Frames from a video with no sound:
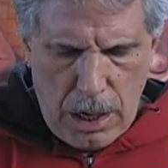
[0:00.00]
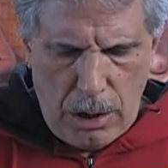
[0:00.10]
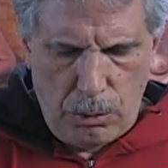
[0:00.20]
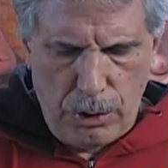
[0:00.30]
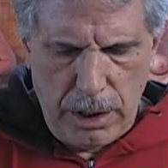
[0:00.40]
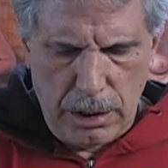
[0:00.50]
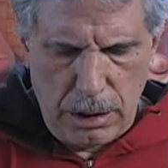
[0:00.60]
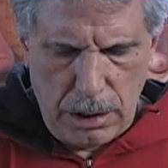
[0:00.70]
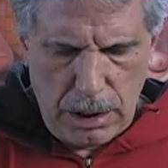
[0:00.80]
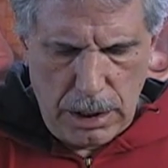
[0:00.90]

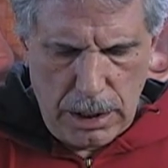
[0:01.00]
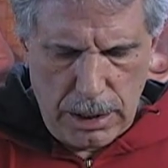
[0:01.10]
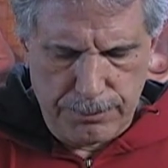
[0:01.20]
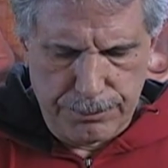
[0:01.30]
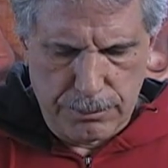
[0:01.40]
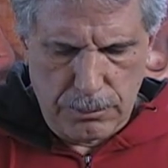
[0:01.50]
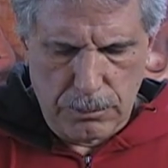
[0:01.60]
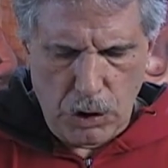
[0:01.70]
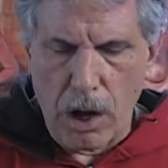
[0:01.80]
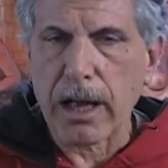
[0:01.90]
We'll
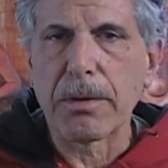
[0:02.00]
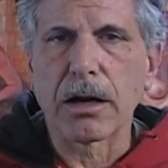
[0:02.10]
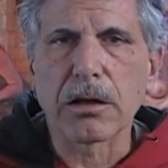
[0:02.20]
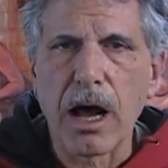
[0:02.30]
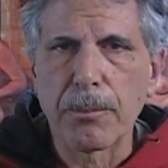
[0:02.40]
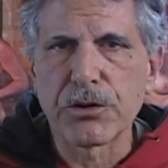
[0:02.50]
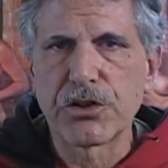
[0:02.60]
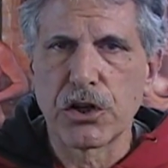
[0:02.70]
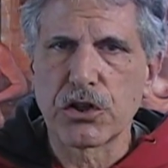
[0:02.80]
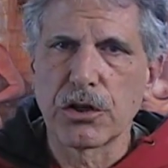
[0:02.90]
talk about
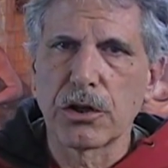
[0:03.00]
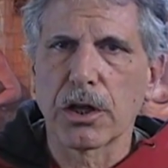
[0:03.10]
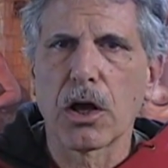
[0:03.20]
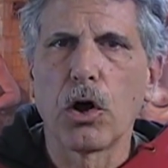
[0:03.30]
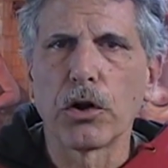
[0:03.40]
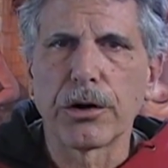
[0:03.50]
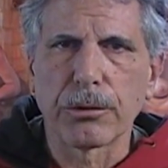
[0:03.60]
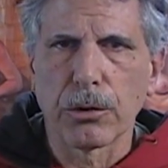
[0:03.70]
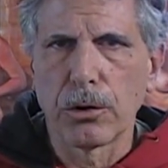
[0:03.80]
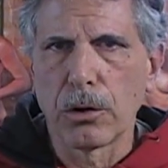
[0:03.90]
composition, the
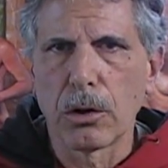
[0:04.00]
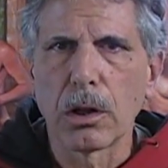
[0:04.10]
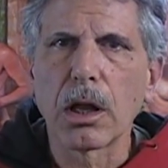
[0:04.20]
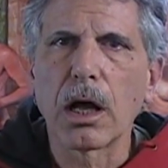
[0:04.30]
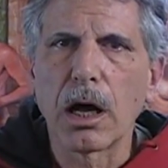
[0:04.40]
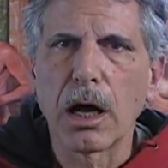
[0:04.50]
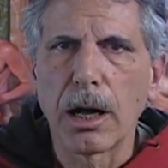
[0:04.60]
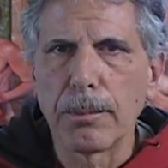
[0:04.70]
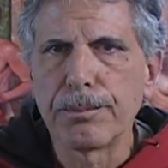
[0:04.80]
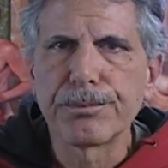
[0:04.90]
golden
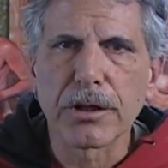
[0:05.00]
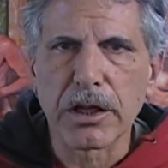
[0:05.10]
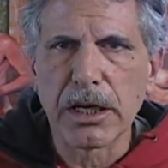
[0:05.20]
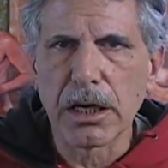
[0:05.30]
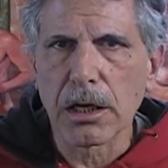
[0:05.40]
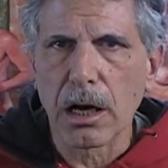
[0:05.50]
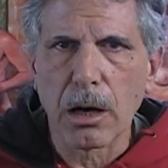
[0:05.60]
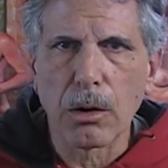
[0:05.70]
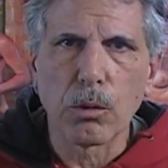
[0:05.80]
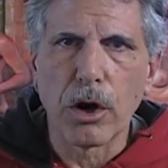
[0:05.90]
rule, leading
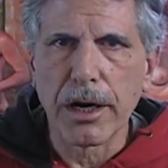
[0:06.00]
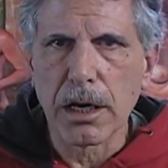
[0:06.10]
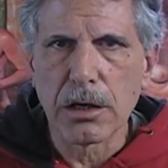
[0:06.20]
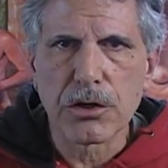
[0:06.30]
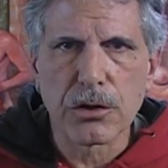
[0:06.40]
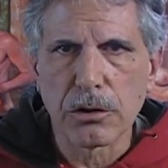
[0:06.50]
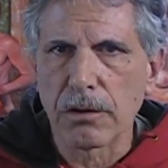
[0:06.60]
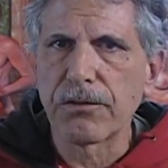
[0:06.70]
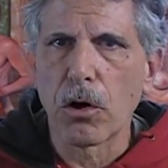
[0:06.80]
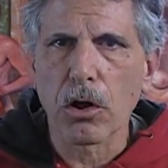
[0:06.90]
one into
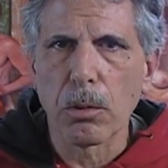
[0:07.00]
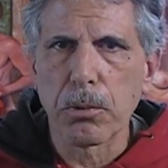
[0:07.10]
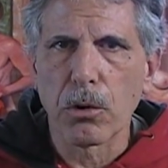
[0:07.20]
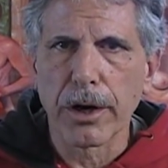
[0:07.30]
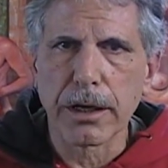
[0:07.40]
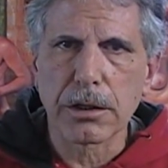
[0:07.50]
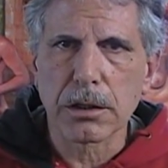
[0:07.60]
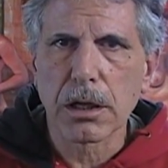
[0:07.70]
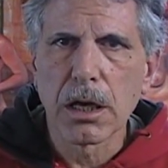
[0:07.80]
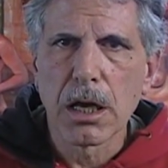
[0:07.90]
the focal
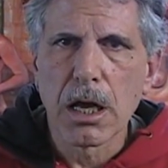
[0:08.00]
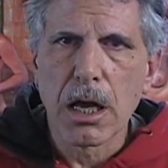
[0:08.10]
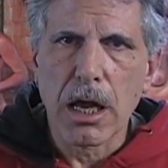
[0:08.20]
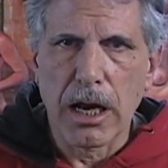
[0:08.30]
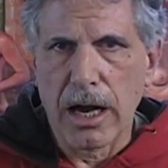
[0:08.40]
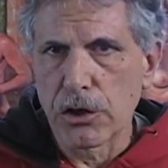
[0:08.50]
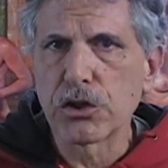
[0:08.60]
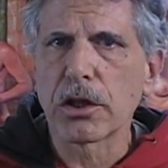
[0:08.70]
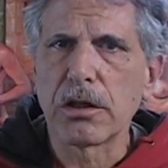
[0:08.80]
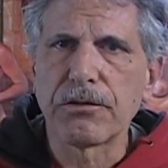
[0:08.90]
point, and how
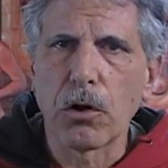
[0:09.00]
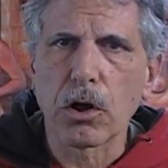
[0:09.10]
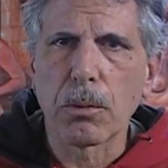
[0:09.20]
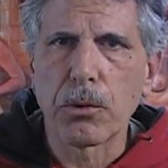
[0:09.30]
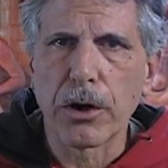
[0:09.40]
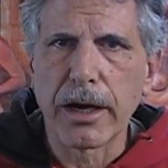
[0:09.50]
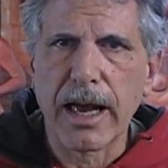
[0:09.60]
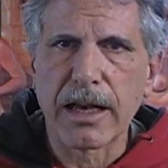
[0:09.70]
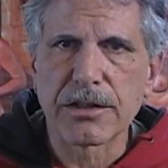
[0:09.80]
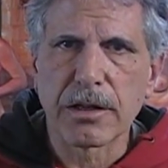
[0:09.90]
usually the focal point
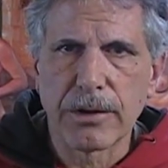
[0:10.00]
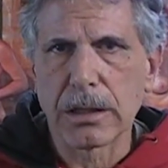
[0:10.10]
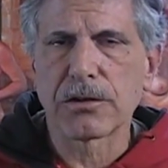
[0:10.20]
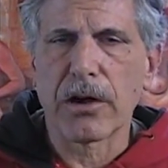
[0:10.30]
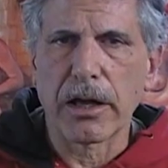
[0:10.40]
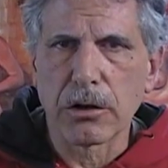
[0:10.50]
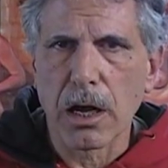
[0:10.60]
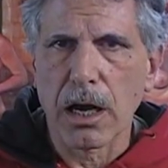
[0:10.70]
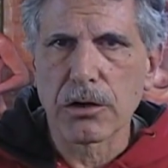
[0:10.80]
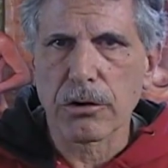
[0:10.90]
has the biggest value
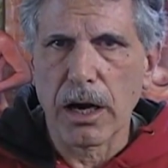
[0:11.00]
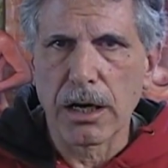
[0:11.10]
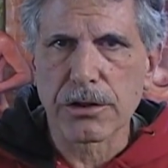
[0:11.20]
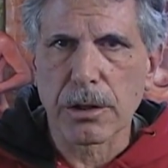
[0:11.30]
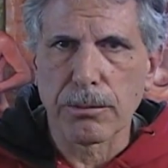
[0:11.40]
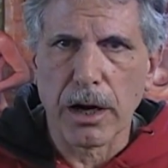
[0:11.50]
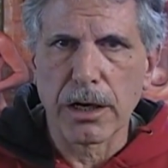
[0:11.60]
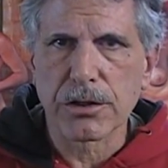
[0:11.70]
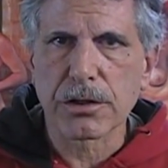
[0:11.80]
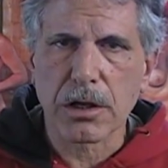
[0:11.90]
contrast, the
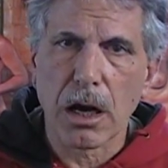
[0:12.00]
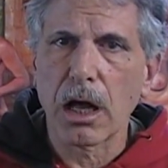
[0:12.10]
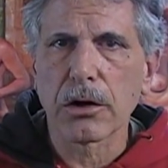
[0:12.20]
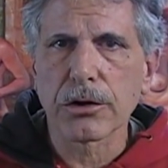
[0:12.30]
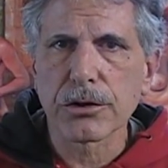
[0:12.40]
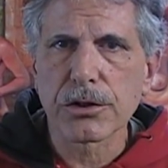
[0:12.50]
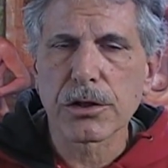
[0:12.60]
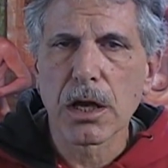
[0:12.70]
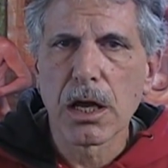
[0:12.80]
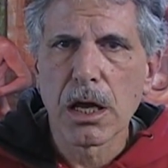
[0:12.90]
brightest colors,